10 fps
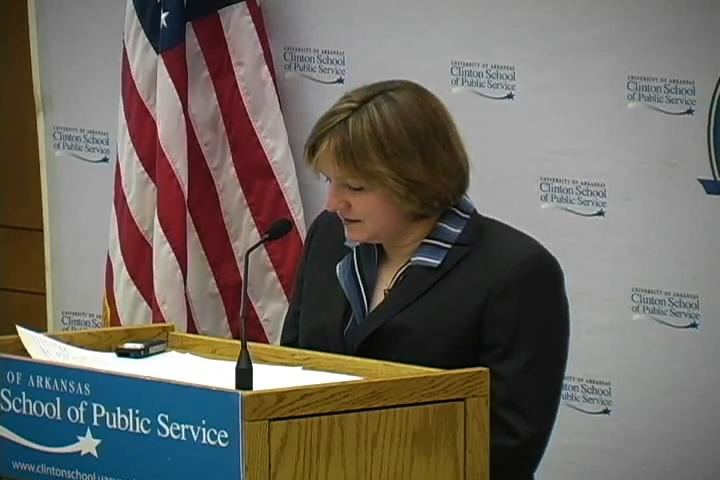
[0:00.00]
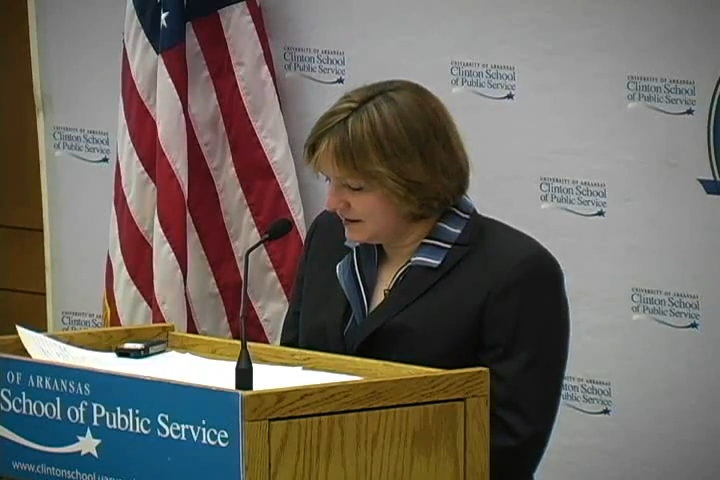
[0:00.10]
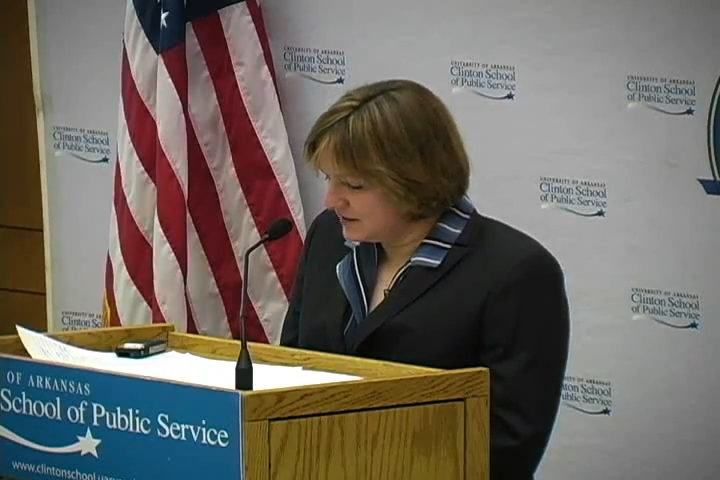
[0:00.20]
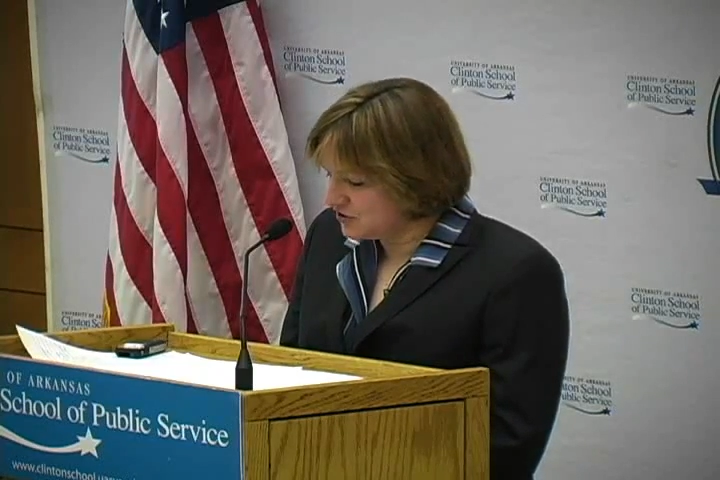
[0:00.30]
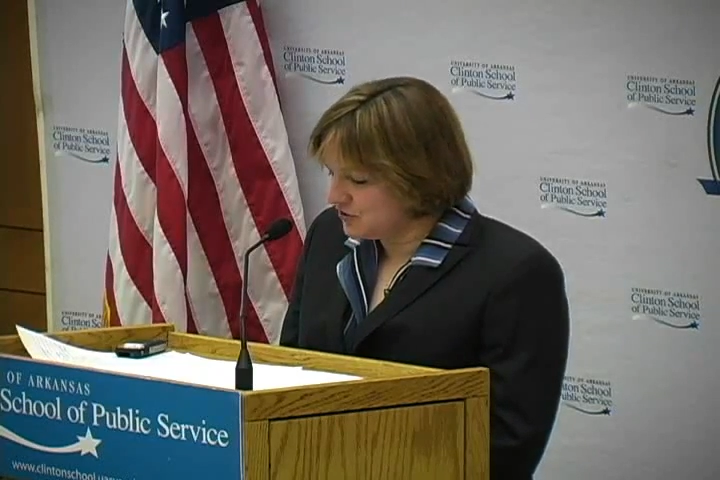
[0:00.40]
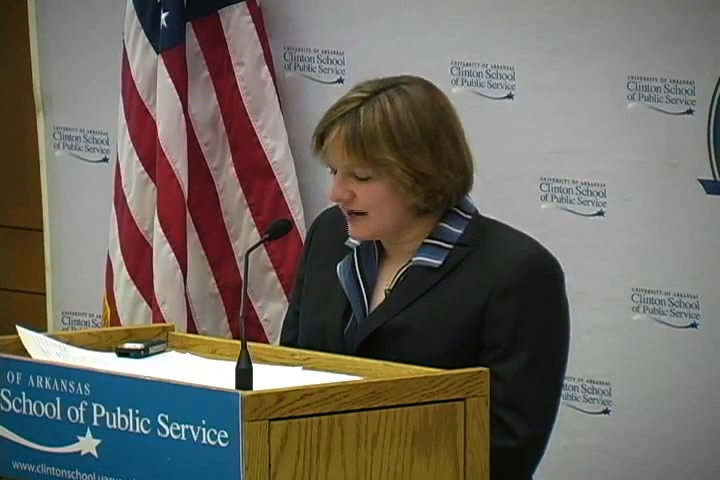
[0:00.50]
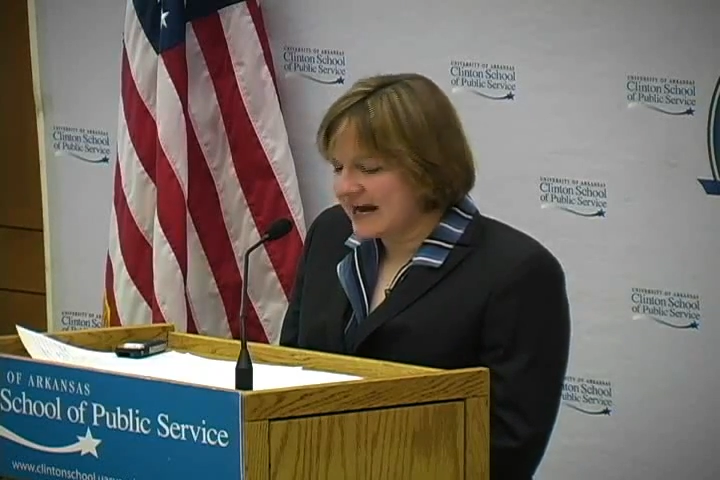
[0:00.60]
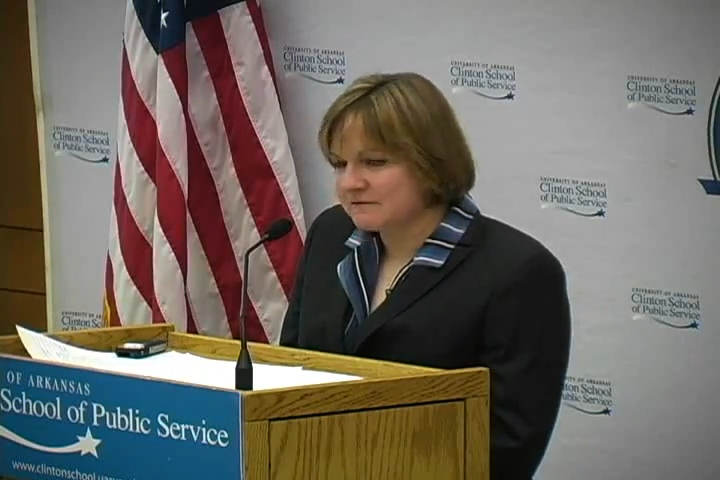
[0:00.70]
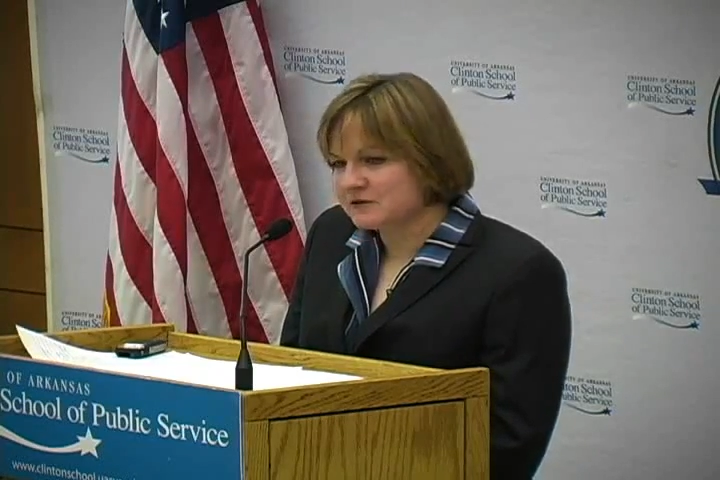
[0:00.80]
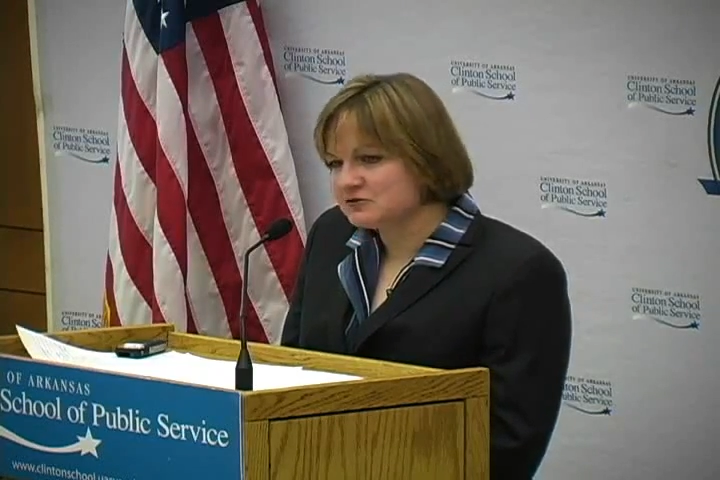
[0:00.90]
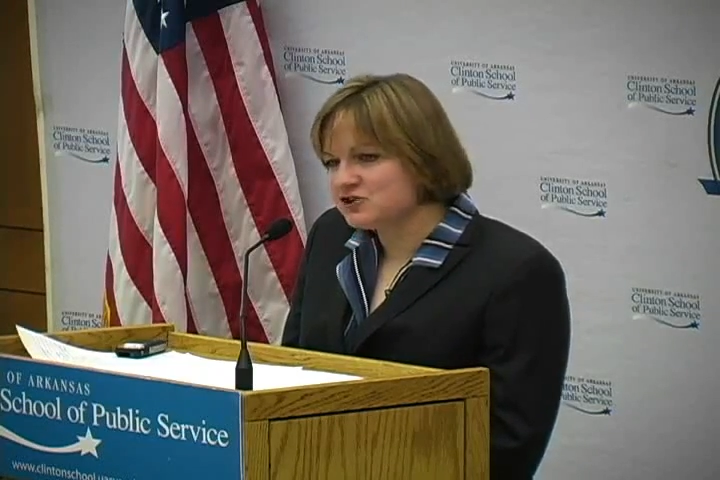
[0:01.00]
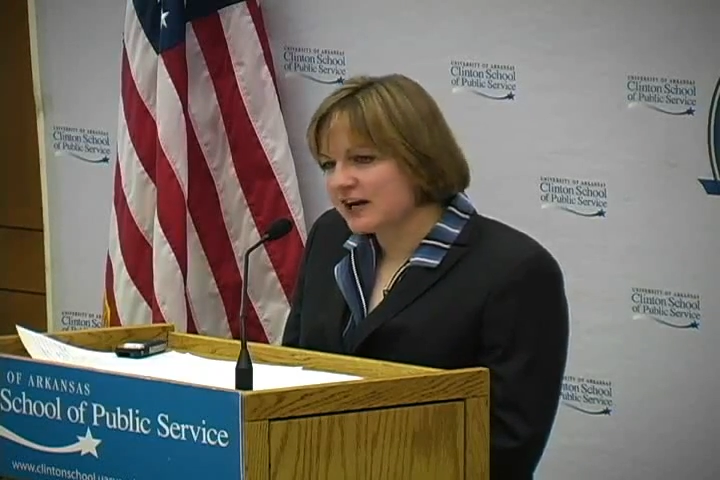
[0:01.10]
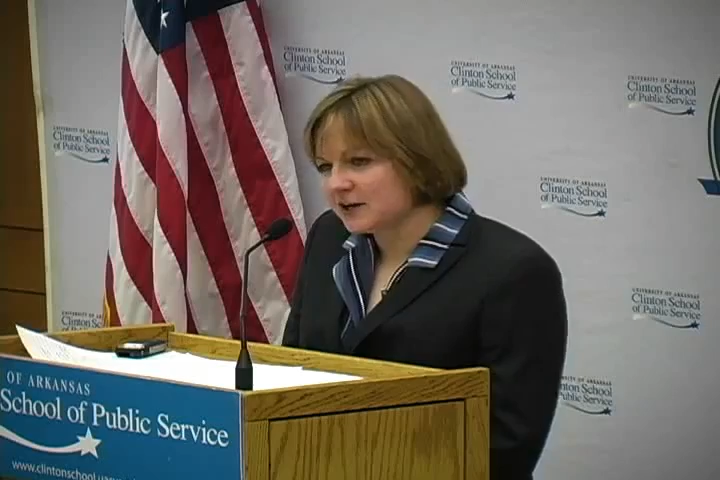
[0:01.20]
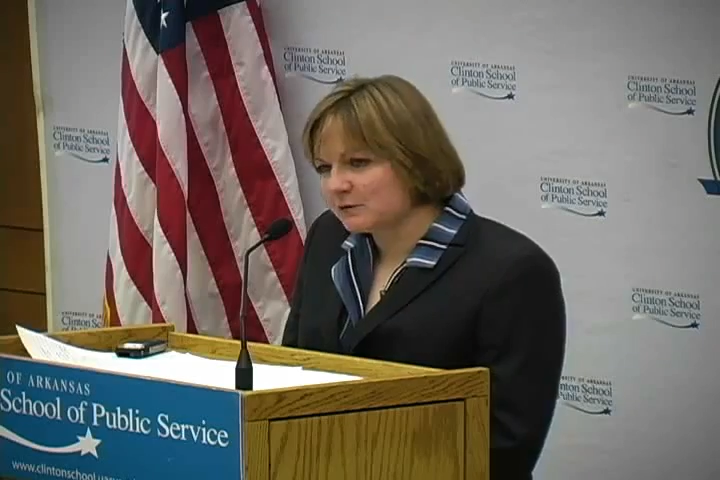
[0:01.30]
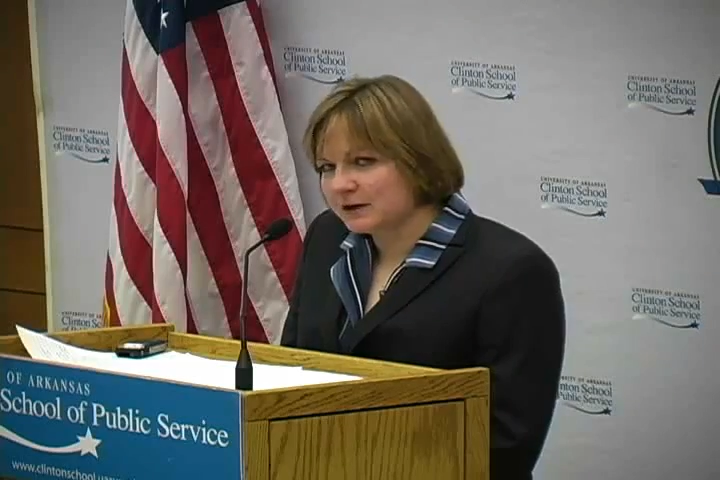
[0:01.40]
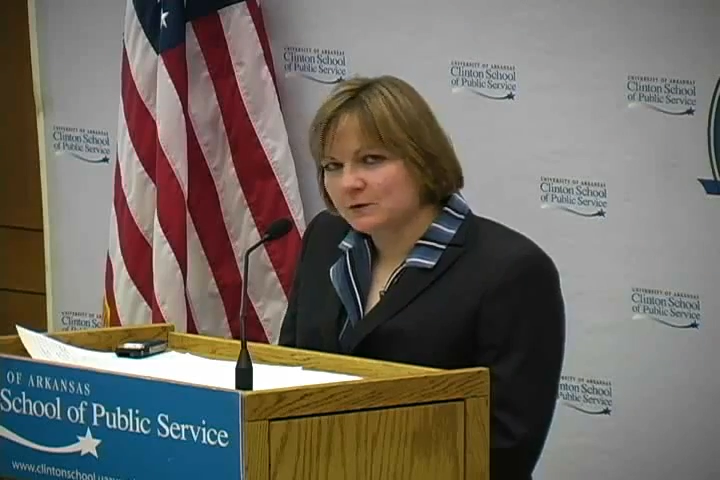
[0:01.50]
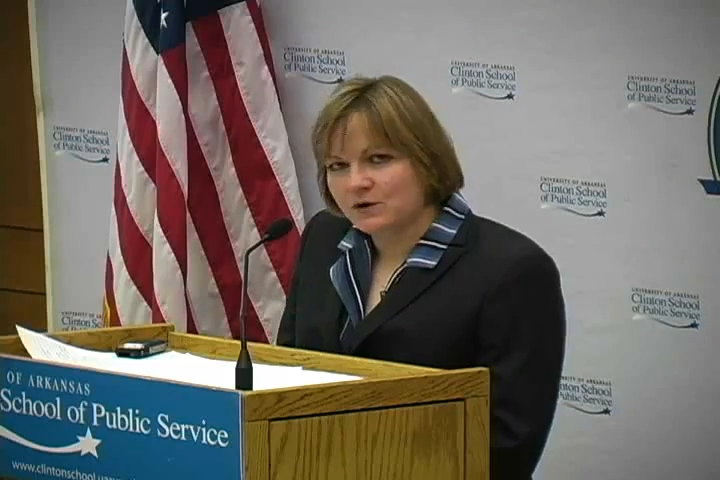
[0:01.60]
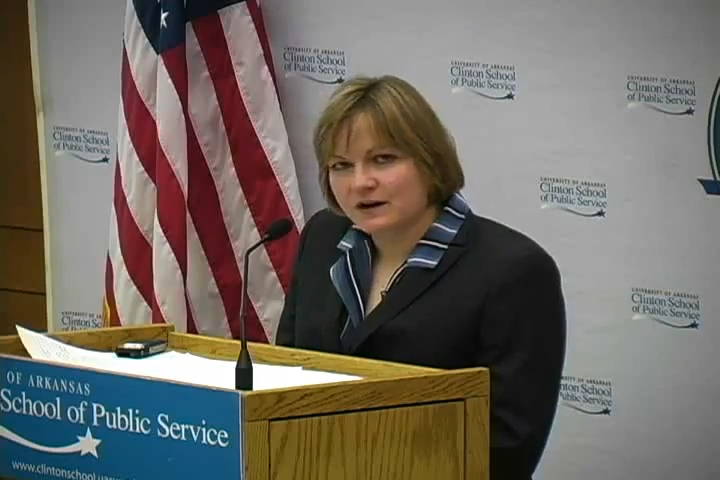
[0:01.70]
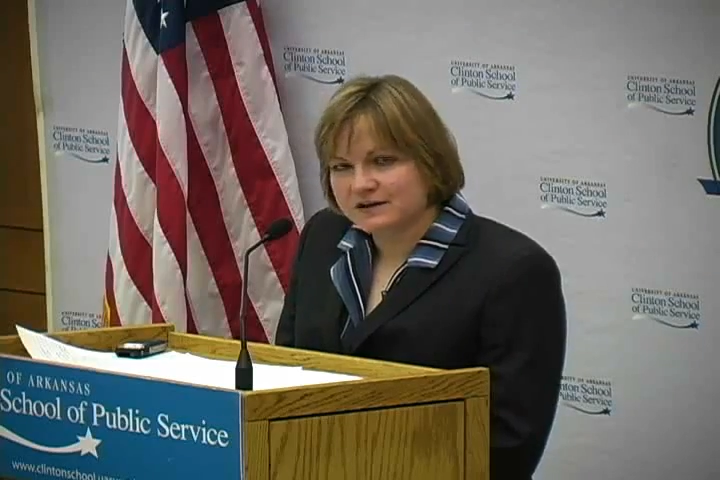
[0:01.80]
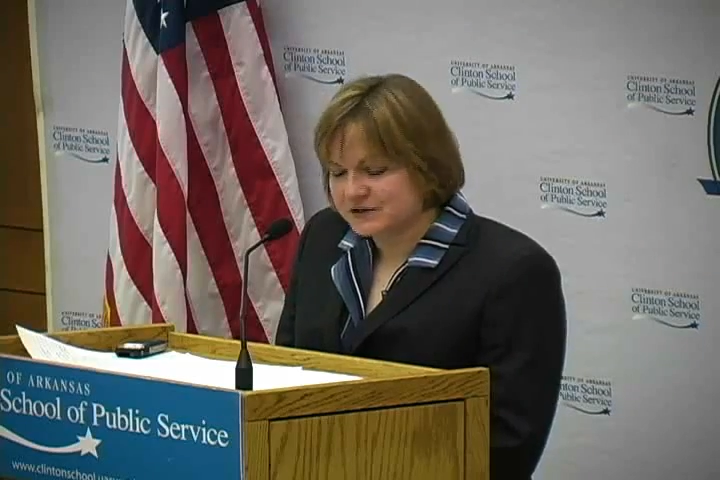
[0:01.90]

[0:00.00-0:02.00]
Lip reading: issued after January 1,